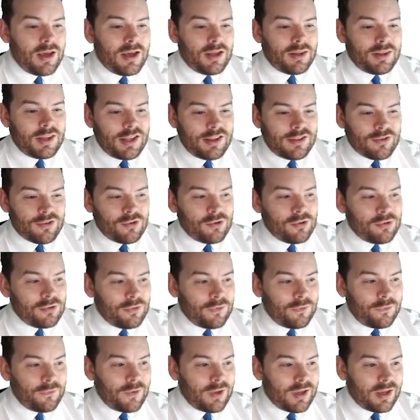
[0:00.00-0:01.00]
these are all
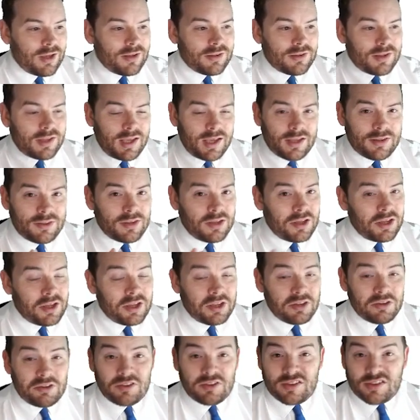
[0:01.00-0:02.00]
things here that
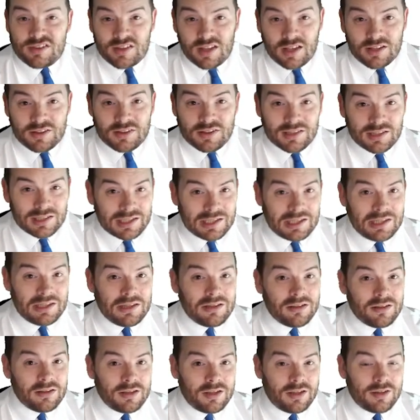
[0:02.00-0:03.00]
are
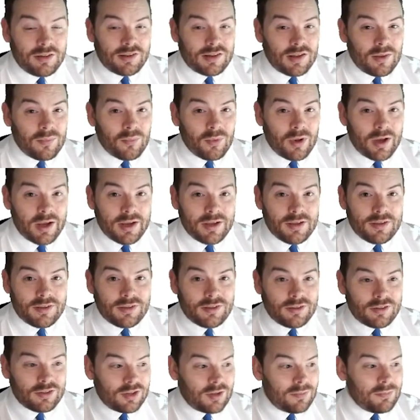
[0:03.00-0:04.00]
subtly, in some
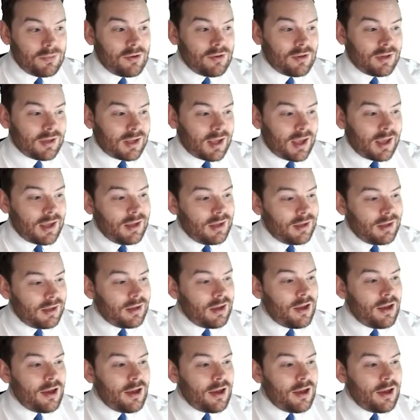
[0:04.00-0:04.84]
ways, communicating